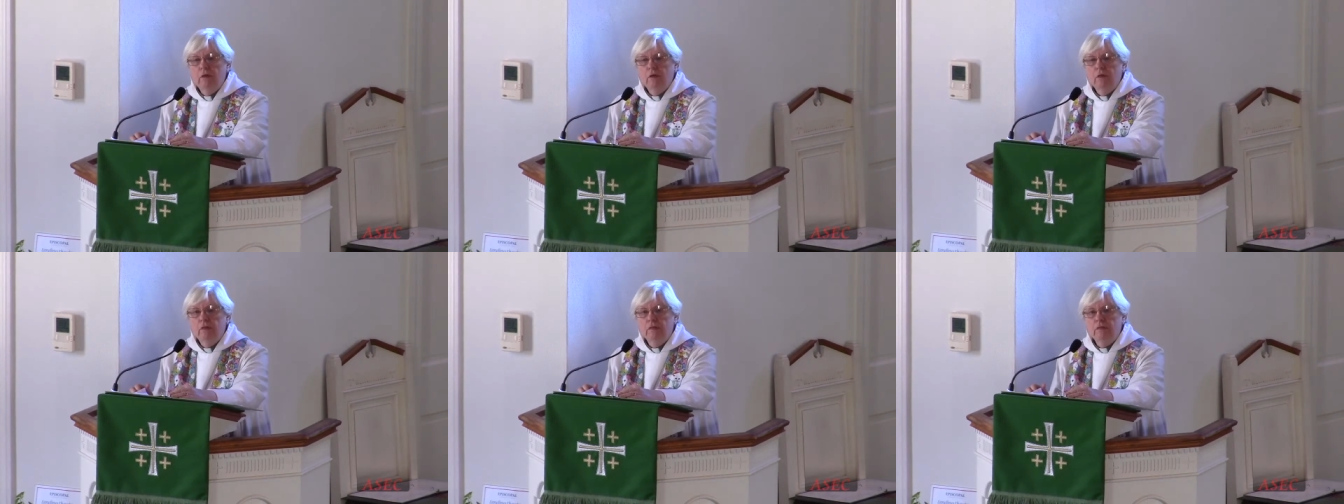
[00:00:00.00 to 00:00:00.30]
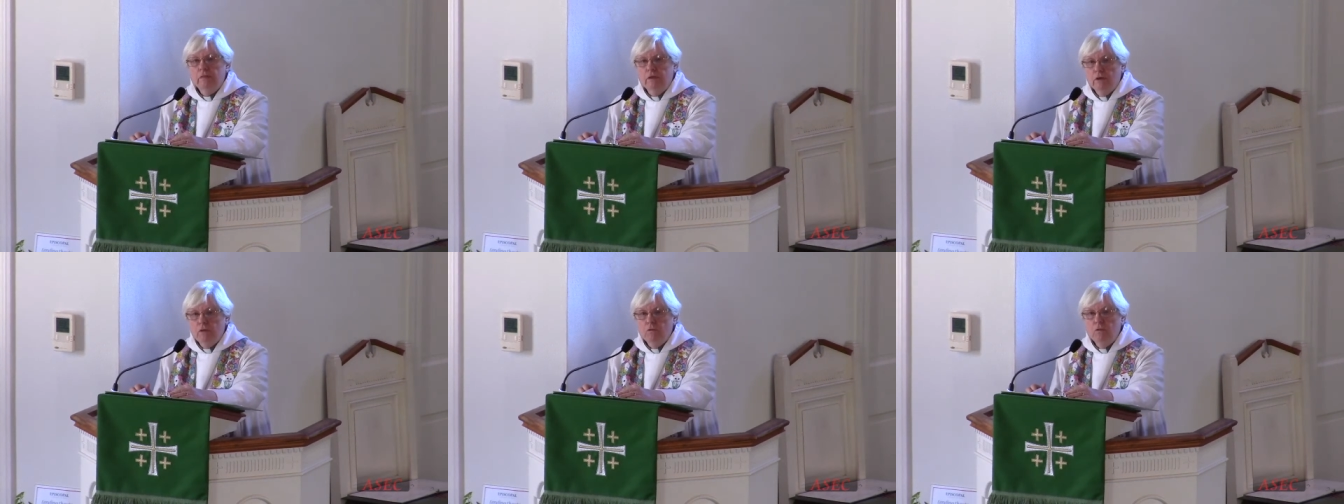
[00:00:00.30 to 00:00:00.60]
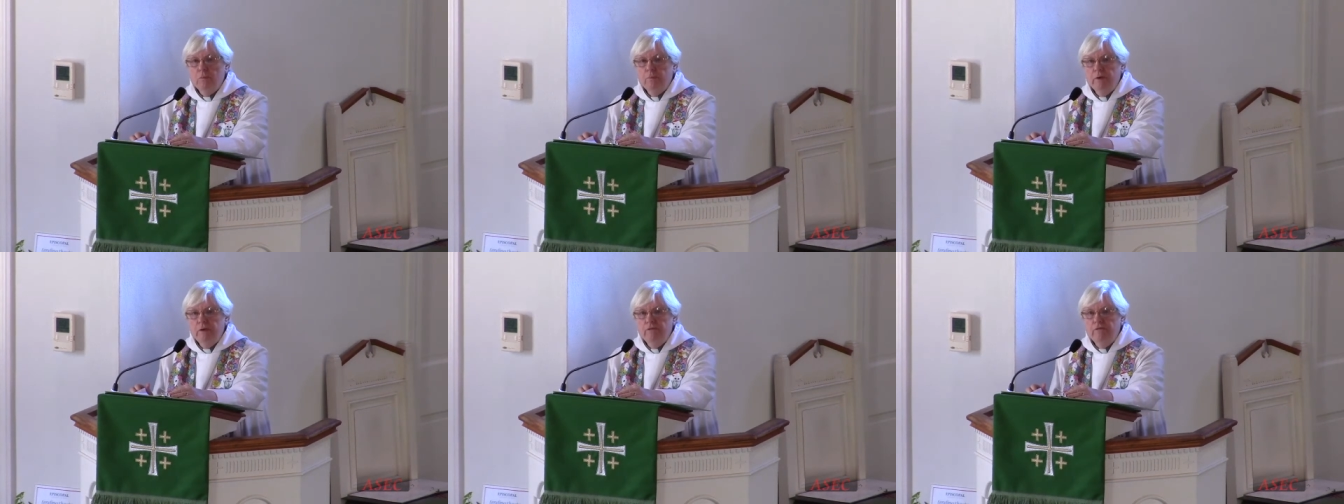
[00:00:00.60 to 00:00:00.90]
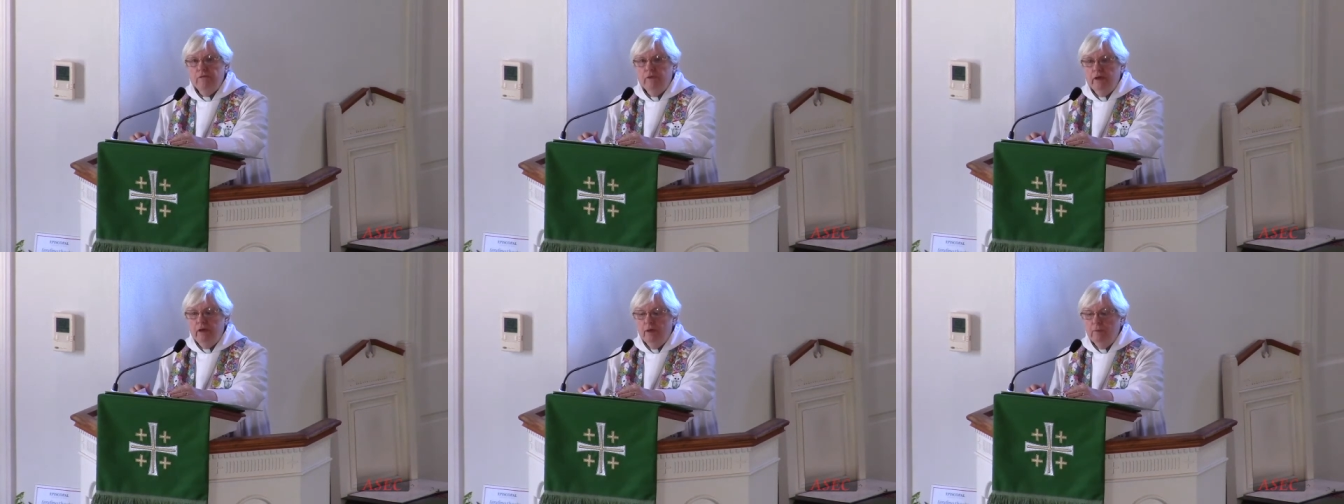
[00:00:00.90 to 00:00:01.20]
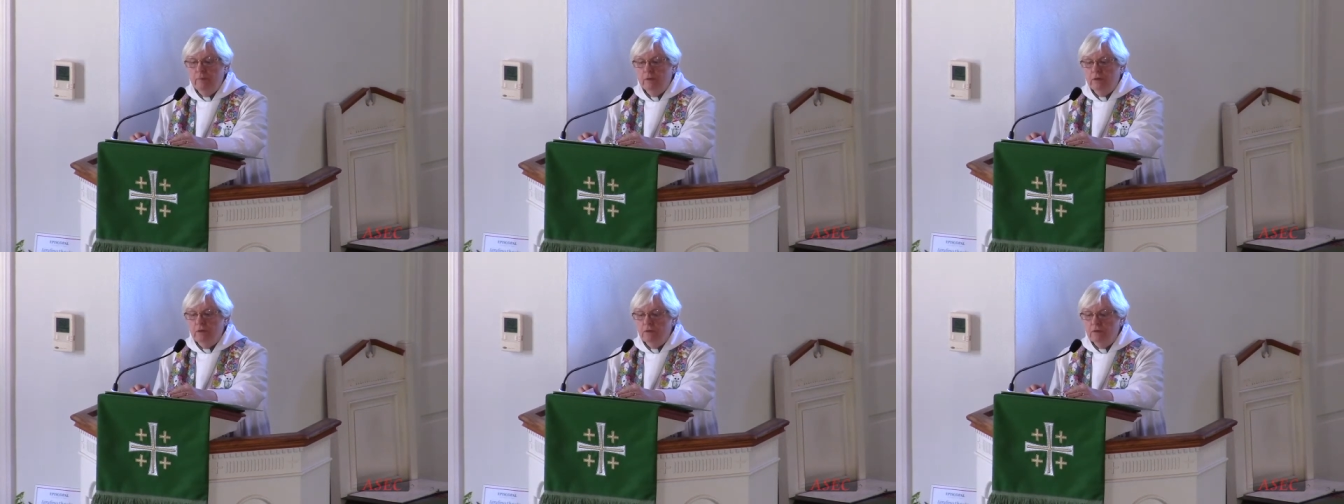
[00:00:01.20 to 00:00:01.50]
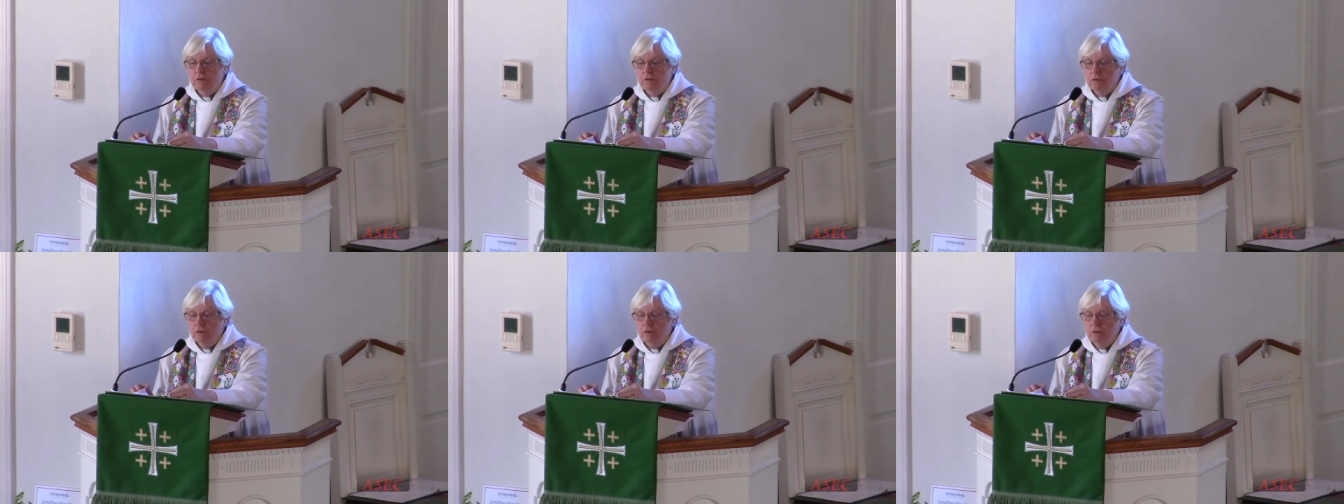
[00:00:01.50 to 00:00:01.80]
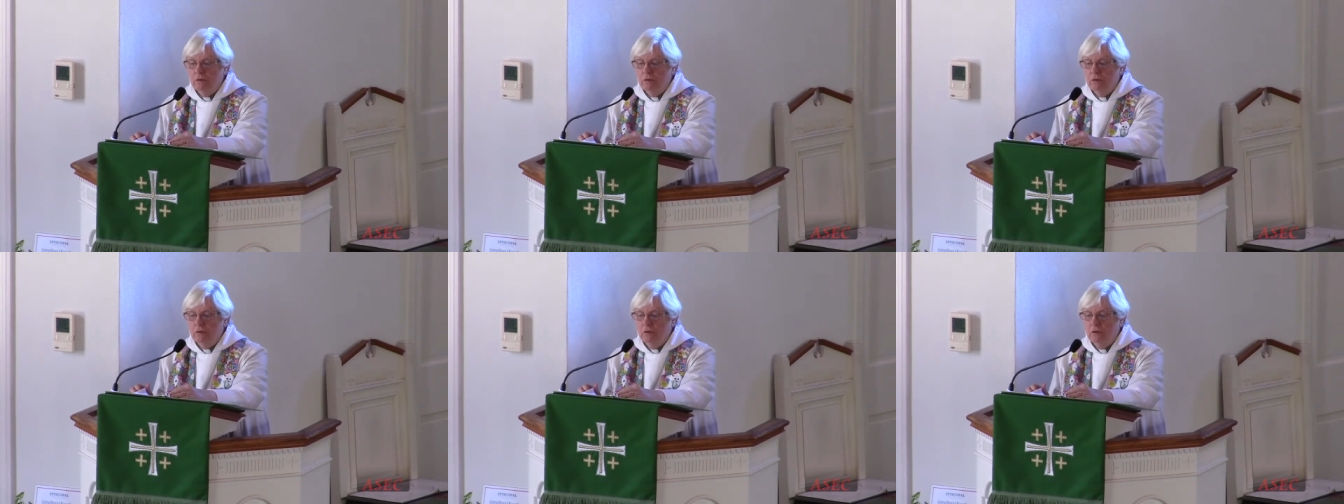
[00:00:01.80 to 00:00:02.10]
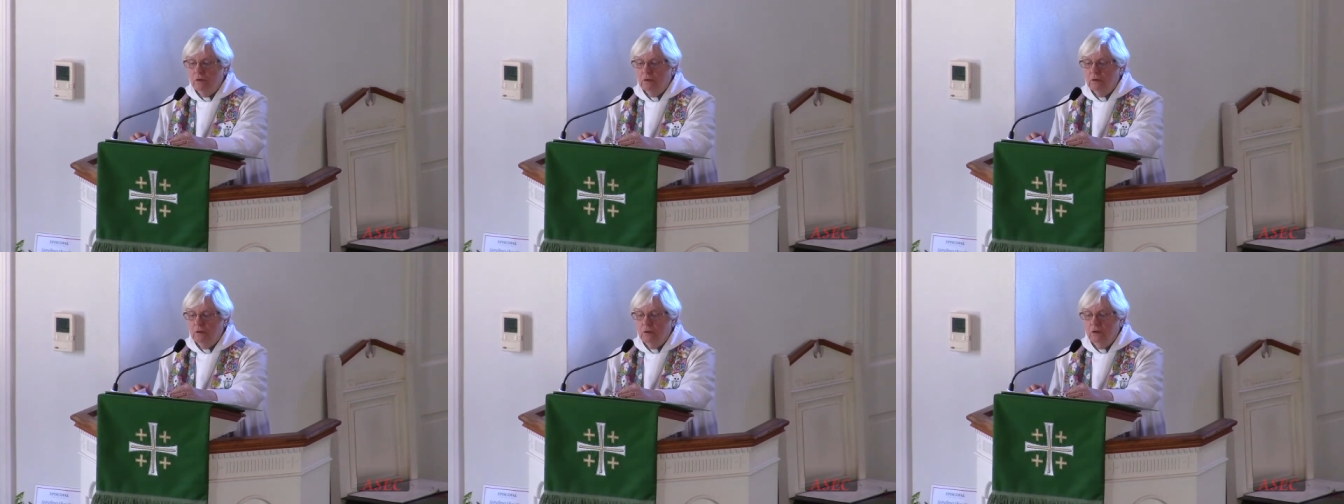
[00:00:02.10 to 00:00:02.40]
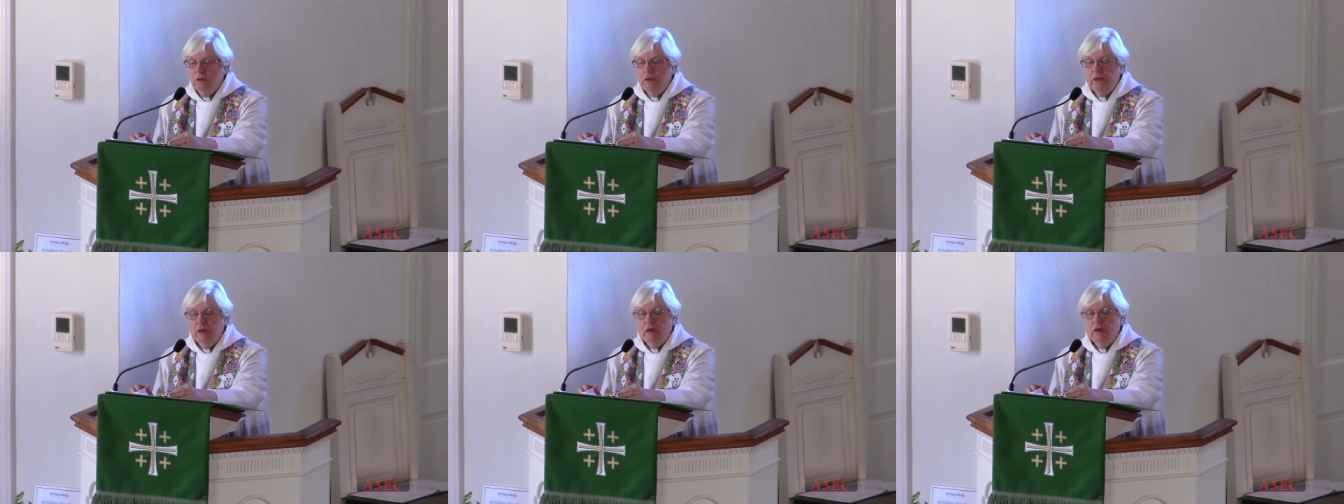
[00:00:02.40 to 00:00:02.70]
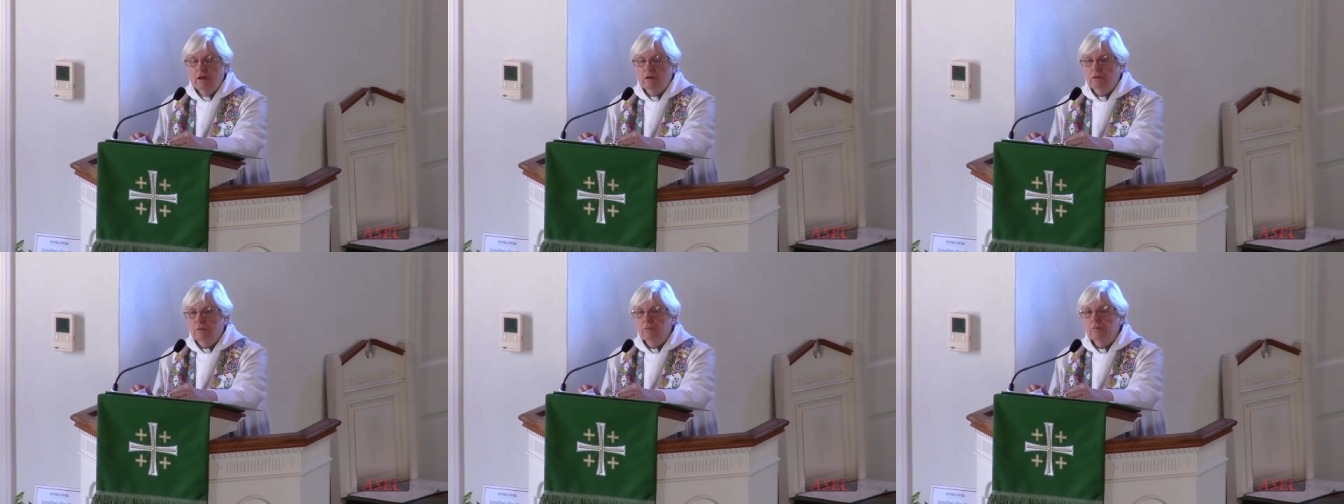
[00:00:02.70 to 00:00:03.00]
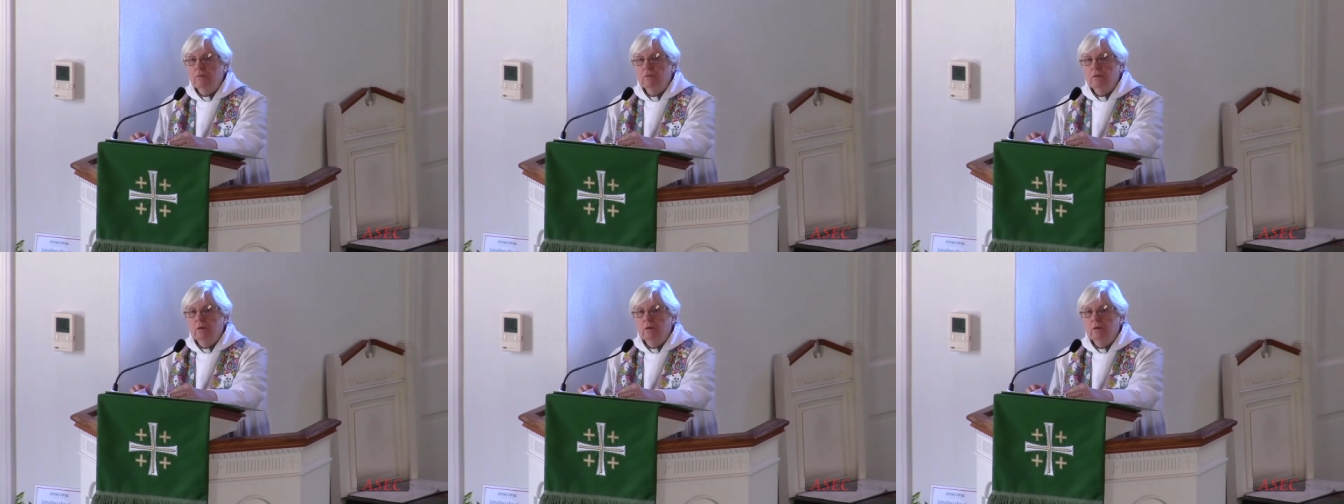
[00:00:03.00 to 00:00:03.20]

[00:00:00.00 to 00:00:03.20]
there will be famines. Again,